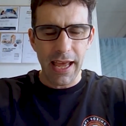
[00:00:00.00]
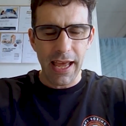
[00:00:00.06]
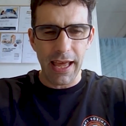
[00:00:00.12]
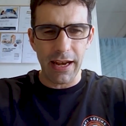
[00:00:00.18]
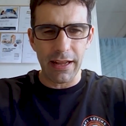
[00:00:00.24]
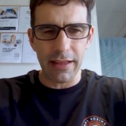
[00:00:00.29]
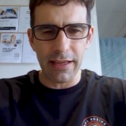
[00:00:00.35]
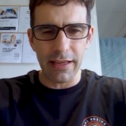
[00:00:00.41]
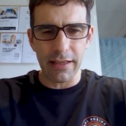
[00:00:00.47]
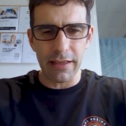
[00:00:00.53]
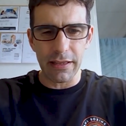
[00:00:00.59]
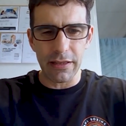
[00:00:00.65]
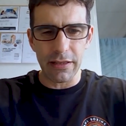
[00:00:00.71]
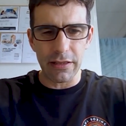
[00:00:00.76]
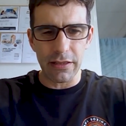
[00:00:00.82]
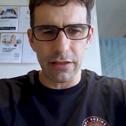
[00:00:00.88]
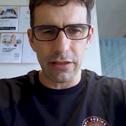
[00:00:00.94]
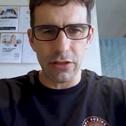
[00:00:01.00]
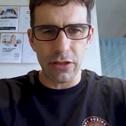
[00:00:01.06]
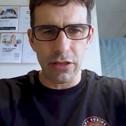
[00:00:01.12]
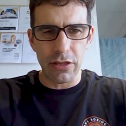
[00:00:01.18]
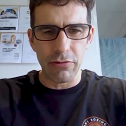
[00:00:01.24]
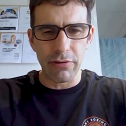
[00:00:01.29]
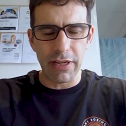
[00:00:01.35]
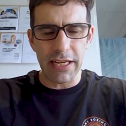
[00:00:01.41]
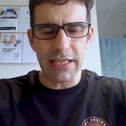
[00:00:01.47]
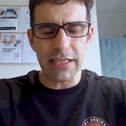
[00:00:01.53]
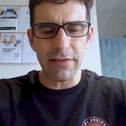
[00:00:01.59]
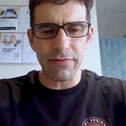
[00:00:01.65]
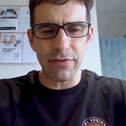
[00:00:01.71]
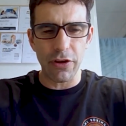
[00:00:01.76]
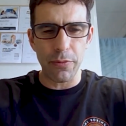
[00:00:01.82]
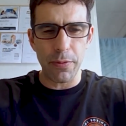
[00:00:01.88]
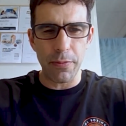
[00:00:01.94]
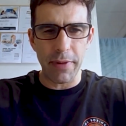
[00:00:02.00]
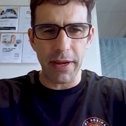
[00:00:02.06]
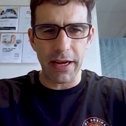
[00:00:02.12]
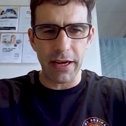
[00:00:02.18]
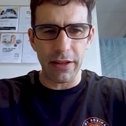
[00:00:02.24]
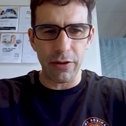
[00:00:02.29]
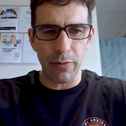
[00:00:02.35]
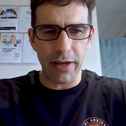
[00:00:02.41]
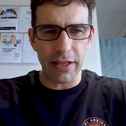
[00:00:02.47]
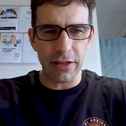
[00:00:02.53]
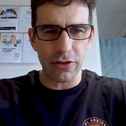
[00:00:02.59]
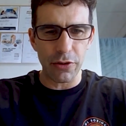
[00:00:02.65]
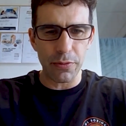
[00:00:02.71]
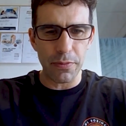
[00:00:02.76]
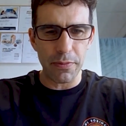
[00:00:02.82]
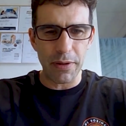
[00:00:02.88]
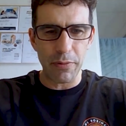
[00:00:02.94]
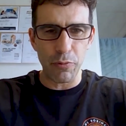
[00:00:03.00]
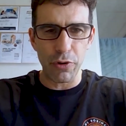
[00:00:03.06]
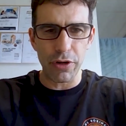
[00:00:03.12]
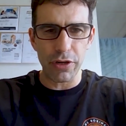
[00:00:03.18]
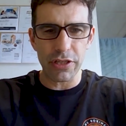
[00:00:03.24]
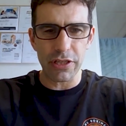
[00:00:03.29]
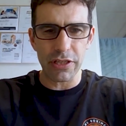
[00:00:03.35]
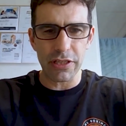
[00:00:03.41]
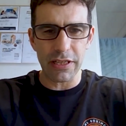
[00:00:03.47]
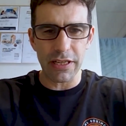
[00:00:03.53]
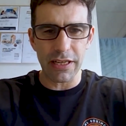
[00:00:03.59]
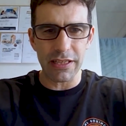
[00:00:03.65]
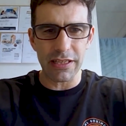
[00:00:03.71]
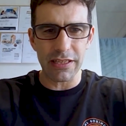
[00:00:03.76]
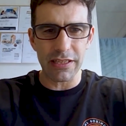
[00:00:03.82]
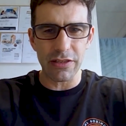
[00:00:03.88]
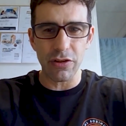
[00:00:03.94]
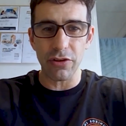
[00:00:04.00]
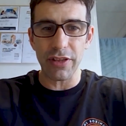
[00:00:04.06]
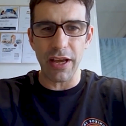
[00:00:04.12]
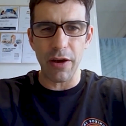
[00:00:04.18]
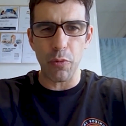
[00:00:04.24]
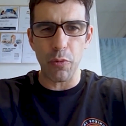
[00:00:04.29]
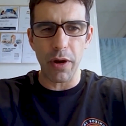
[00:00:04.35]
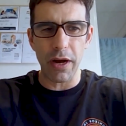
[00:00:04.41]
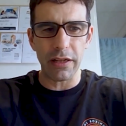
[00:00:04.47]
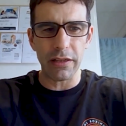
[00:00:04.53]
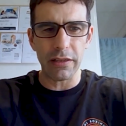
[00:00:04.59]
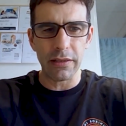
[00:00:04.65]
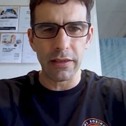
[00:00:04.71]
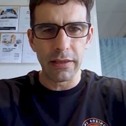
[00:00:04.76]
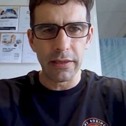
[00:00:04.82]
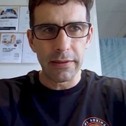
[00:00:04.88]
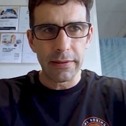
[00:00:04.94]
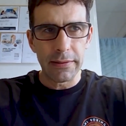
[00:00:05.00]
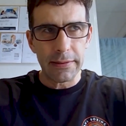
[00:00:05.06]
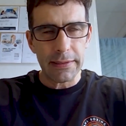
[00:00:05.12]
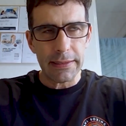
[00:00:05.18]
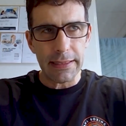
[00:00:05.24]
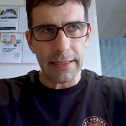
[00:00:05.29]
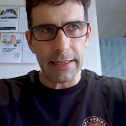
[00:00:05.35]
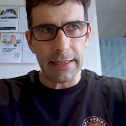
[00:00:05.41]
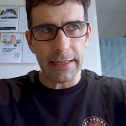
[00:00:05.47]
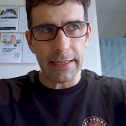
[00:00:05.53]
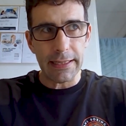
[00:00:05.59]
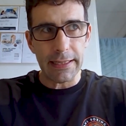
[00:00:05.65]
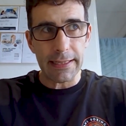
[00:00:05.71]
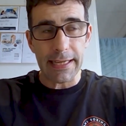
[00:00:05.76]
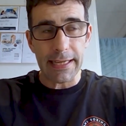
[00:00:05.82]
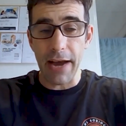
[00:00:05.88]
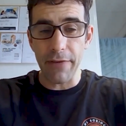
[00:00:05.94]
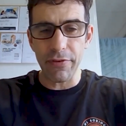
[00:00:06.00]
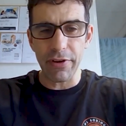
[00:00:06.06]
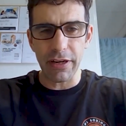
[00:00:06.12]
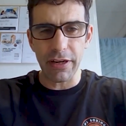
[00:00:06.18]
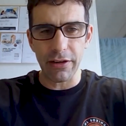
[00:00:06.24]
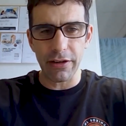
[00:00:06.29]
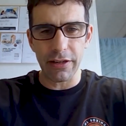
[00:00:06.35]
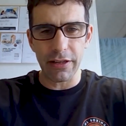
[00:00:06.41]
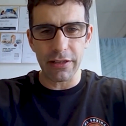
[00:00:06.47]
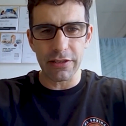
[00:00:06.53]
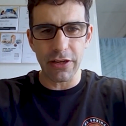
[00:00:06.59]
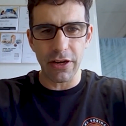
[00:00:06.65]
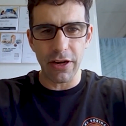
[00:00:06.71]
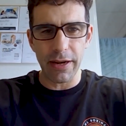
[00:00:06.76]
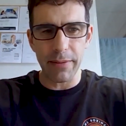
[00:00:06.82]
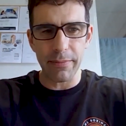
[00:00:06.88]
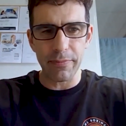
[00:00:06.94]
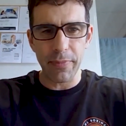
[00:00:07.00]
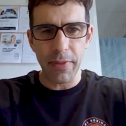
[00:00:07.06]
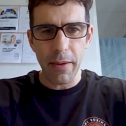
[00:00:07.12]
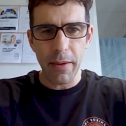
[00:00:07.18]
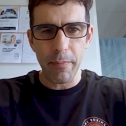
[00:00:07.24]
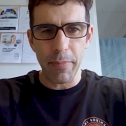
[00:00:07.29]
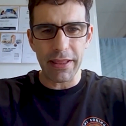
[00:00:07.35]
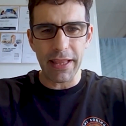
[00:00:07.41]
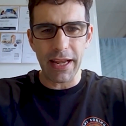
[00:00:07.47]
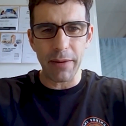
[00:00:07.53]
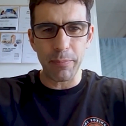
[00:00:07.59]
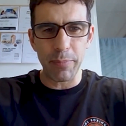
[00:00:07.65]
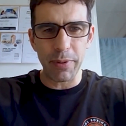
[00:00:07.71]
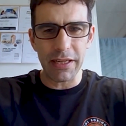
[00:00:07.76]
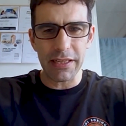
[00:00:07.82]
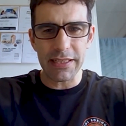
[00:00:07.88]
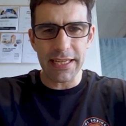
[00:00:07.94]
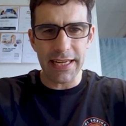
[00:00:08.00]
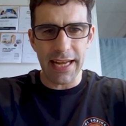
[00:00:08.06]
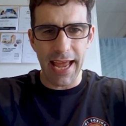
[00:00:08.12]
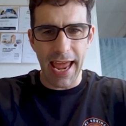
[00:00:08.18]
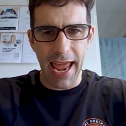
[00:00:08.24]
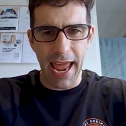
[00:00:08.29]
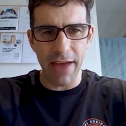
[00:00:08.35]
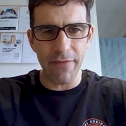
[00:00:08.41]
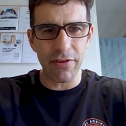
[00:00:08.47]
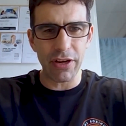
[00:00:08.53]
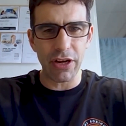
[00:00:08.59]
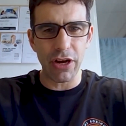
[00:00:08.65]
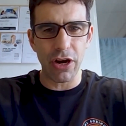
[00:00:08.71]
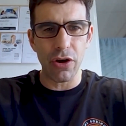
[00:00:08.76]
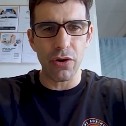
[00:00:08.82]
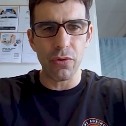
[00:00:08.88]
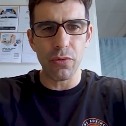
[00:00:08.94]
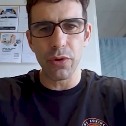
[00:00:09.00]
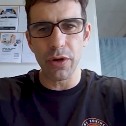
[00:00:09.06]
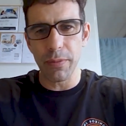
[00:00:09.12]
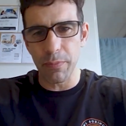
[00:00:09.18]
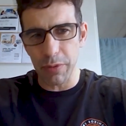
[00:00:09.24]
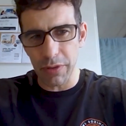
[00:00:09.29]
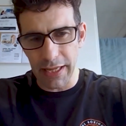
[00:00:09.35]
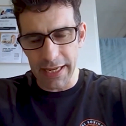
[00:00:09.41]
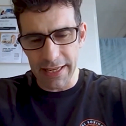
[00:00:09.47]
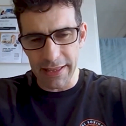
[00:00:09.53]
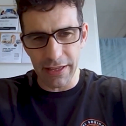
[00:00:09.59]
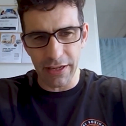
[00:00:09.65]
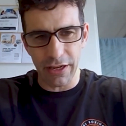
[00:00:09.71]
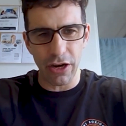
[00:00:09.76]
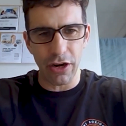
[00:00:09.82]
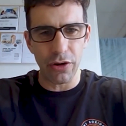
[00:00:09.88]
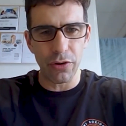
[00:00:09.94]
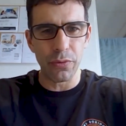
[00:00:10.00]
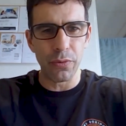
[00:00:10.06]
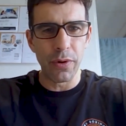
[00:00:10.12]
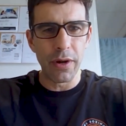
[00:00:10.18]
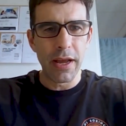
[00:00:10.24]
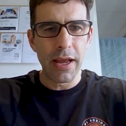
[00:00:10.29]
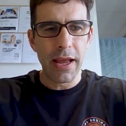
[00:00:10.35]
And I think that the release of dopamine and the way that dopamine works is not that well covered a lot of the time. But that ability to have a goal, complete the goal,